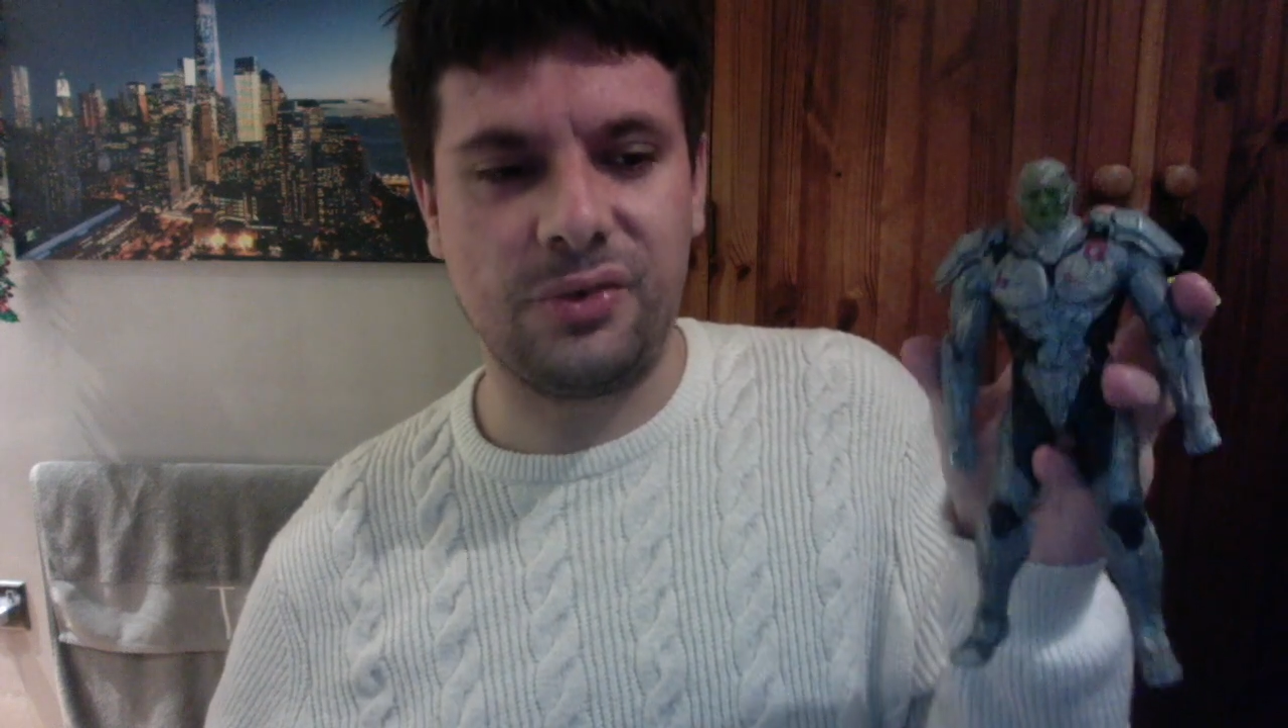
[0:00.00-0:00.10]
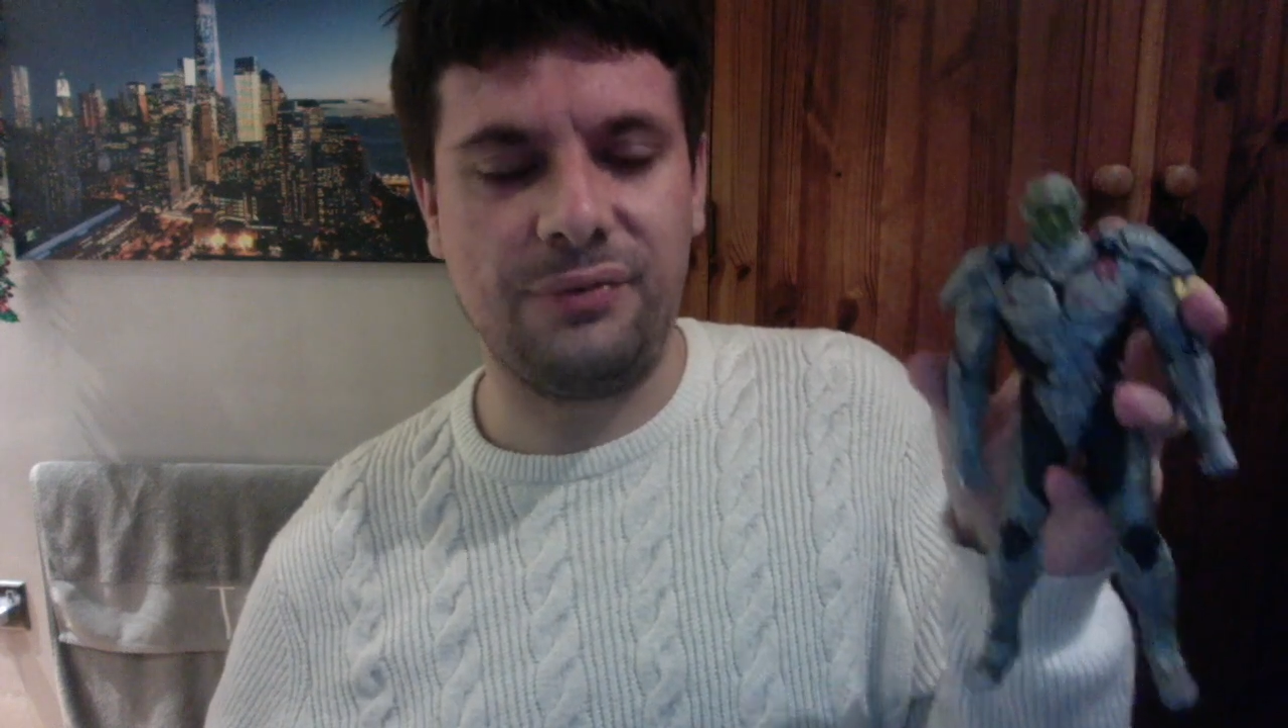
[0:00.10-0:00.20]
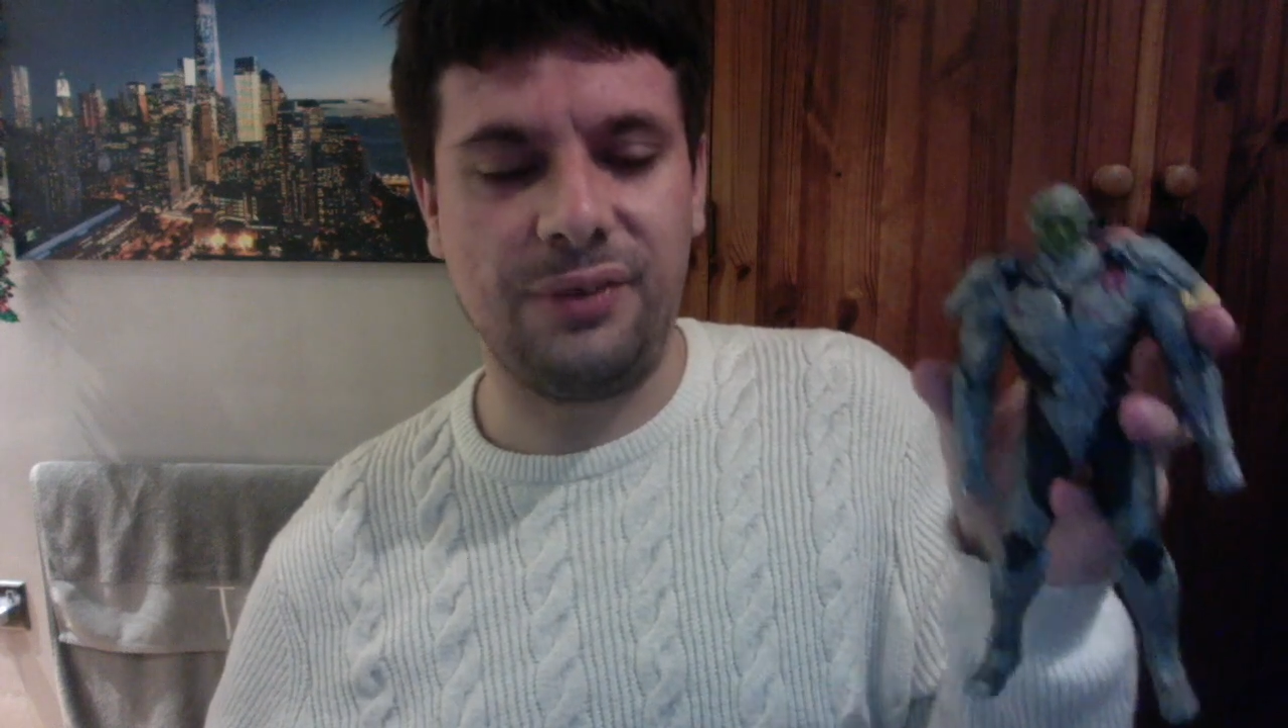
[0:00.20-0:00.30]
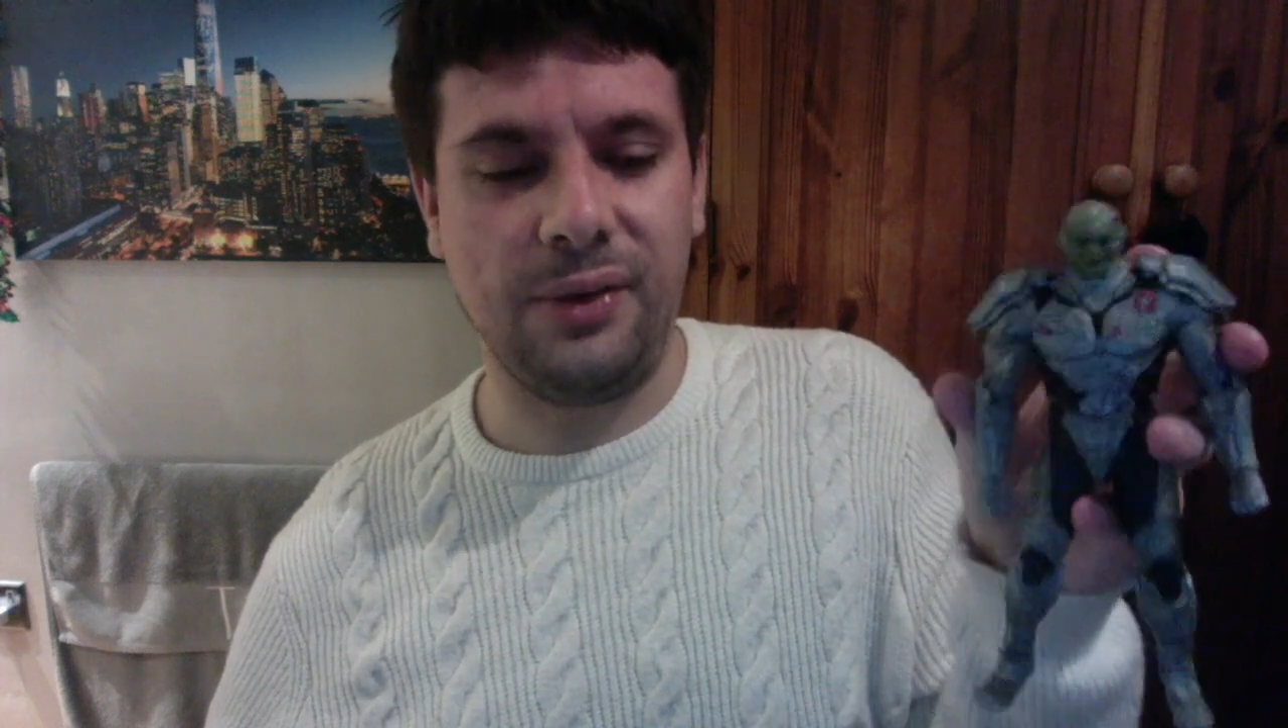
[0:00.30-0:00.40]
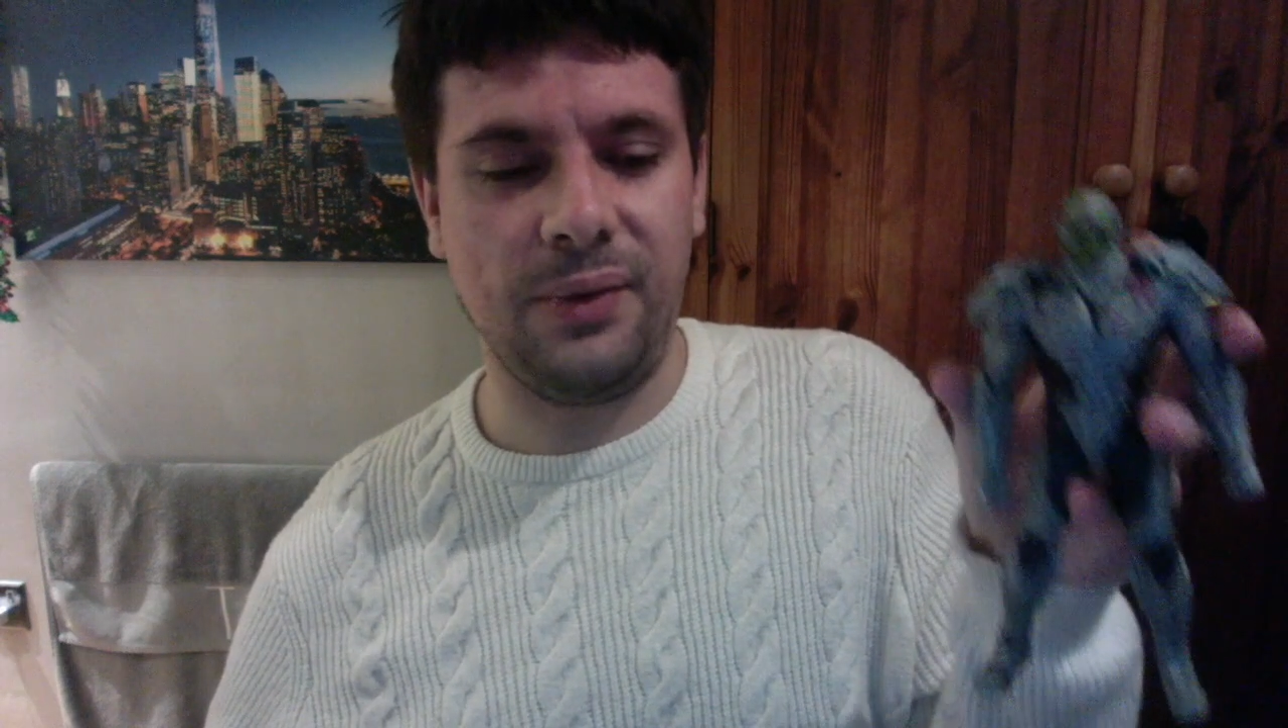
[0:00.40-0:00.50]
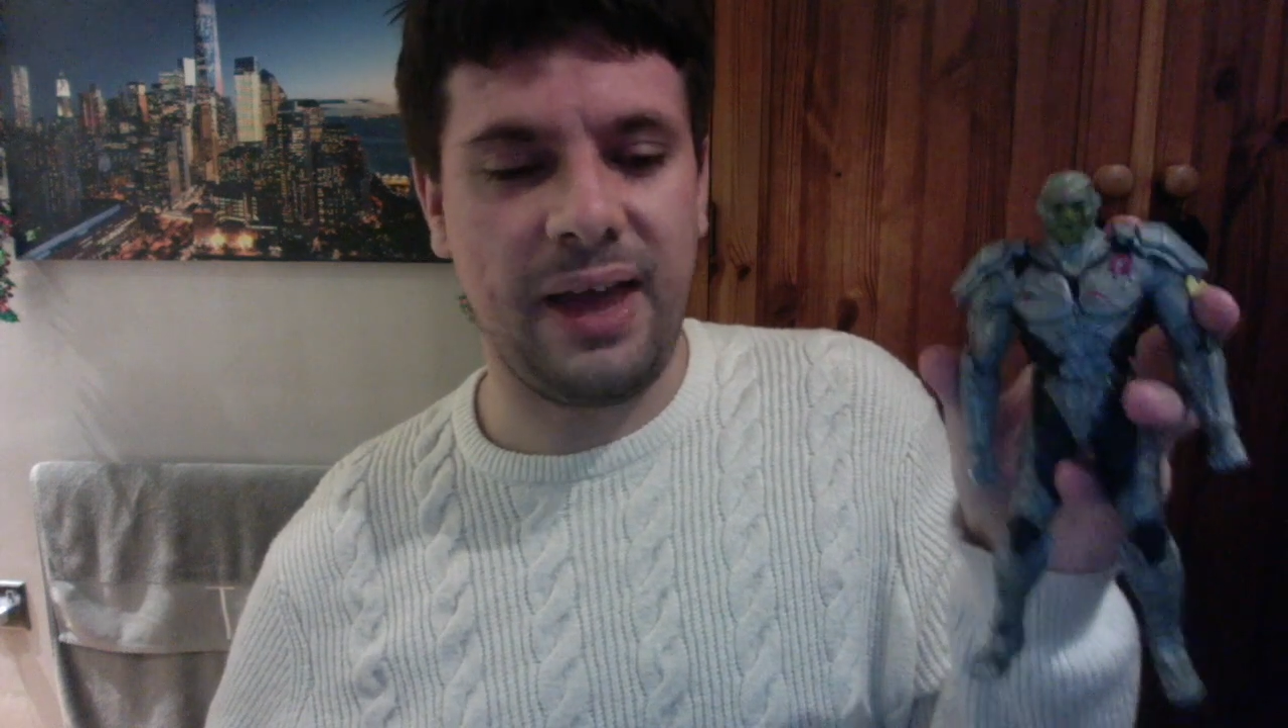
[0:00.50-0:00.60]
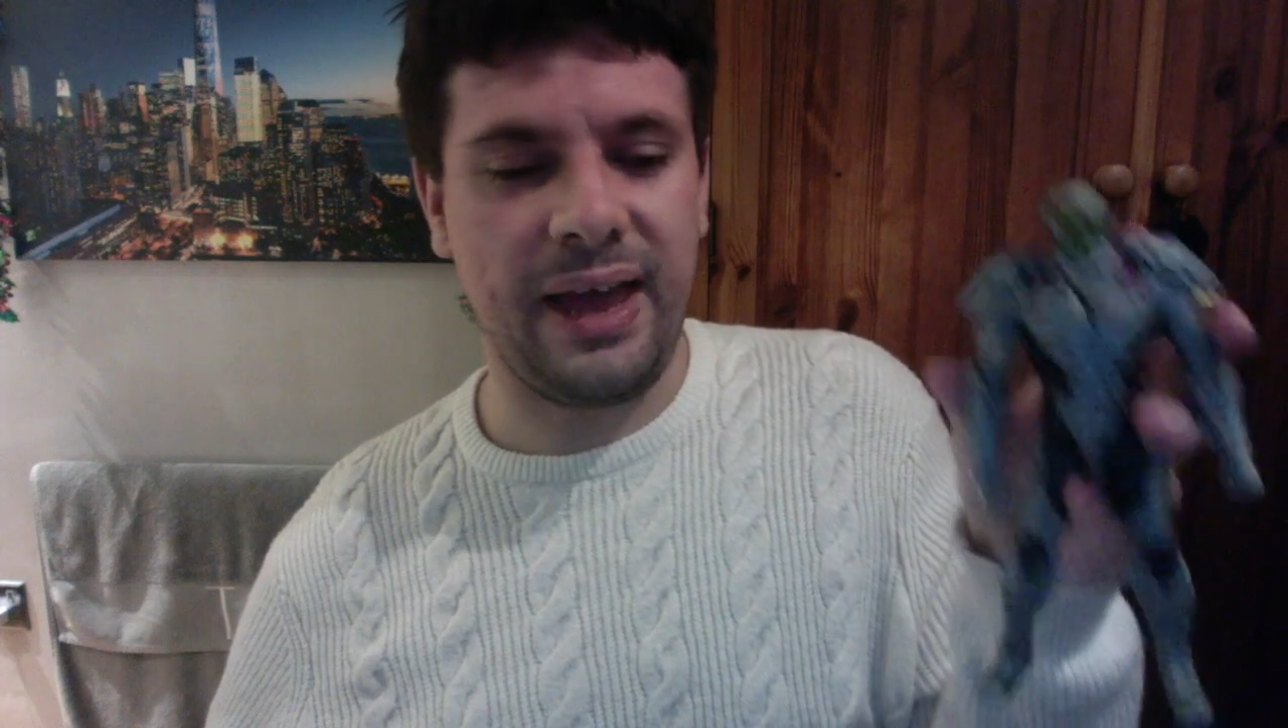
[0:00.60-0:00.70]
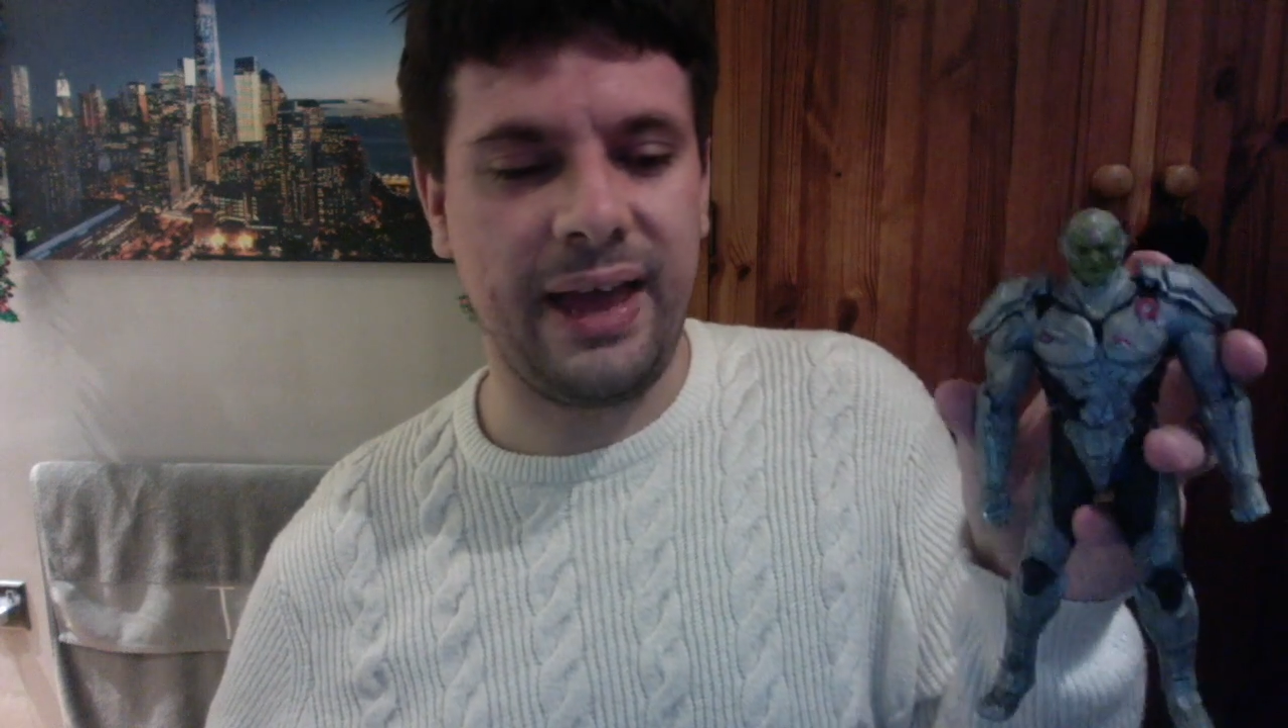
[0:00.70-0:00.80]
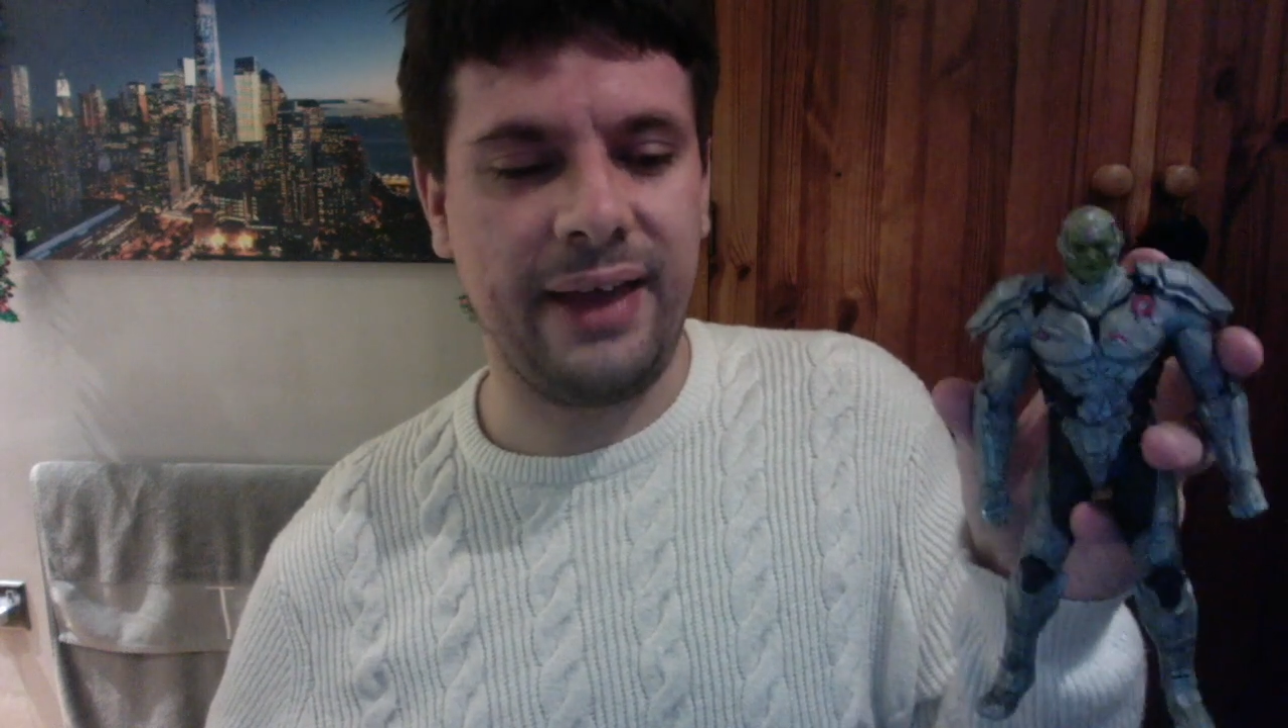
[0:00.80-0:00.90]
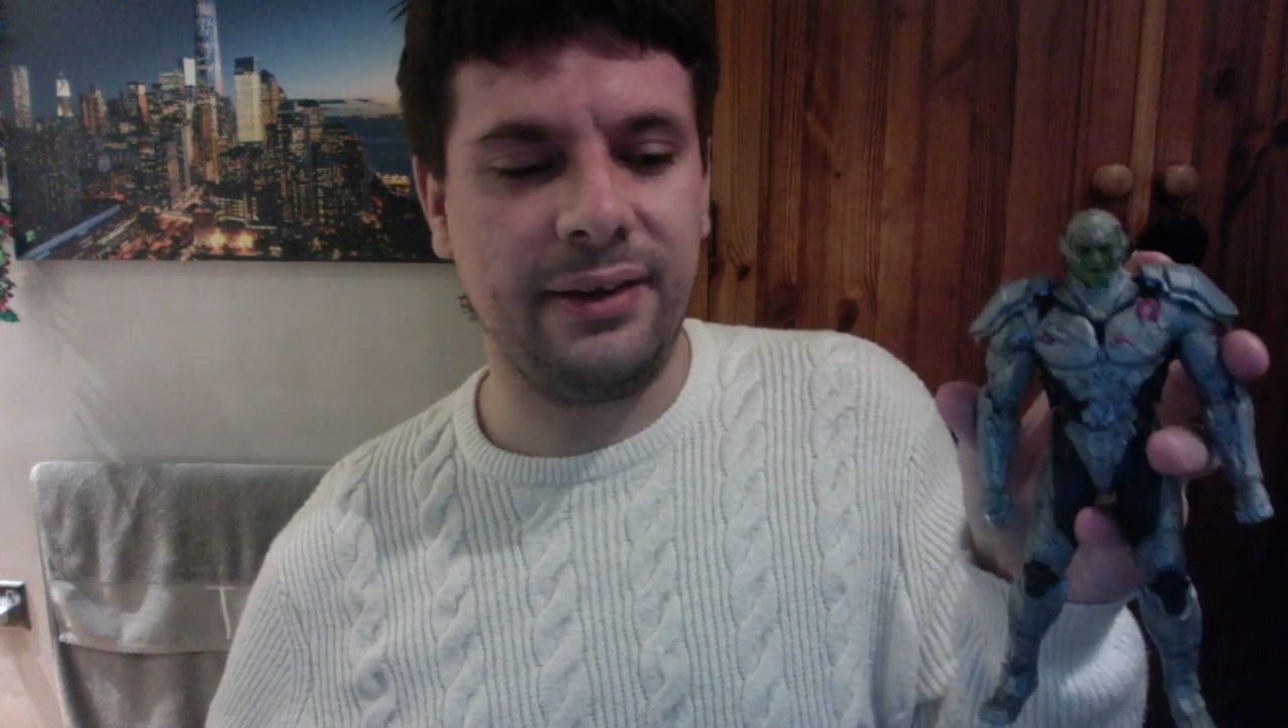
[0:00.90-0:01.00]
review
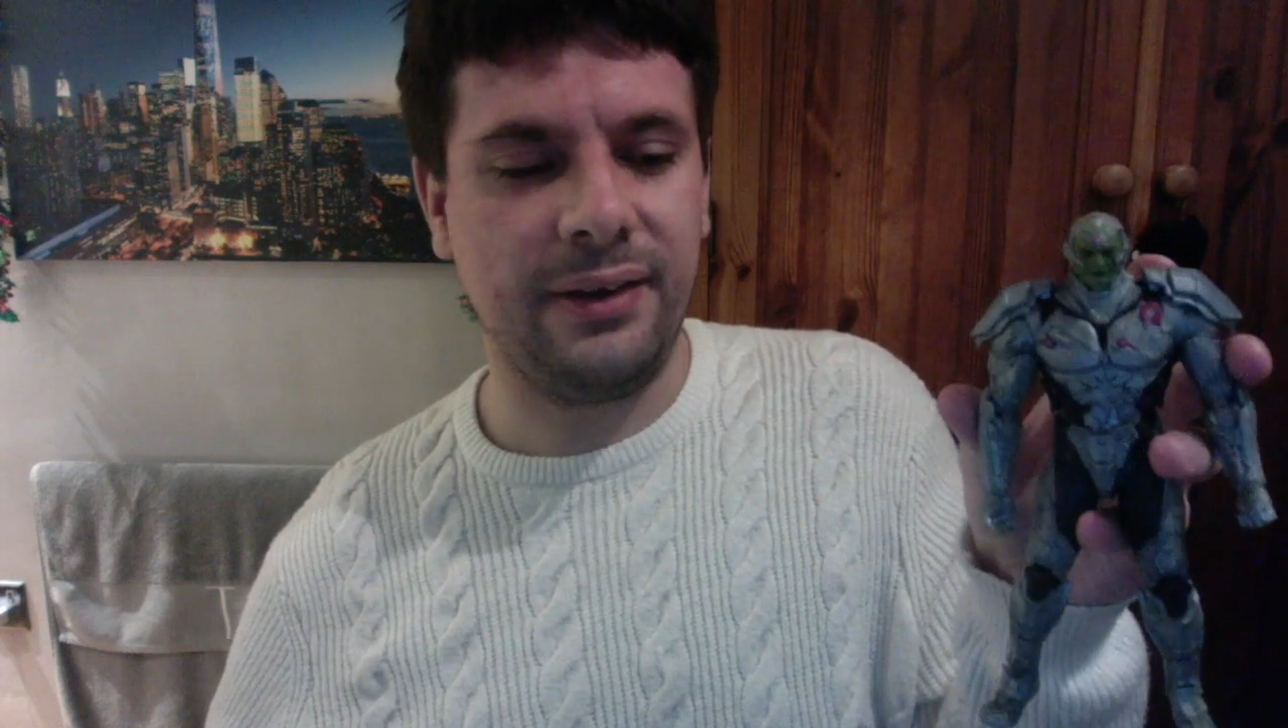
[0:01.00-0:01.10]
and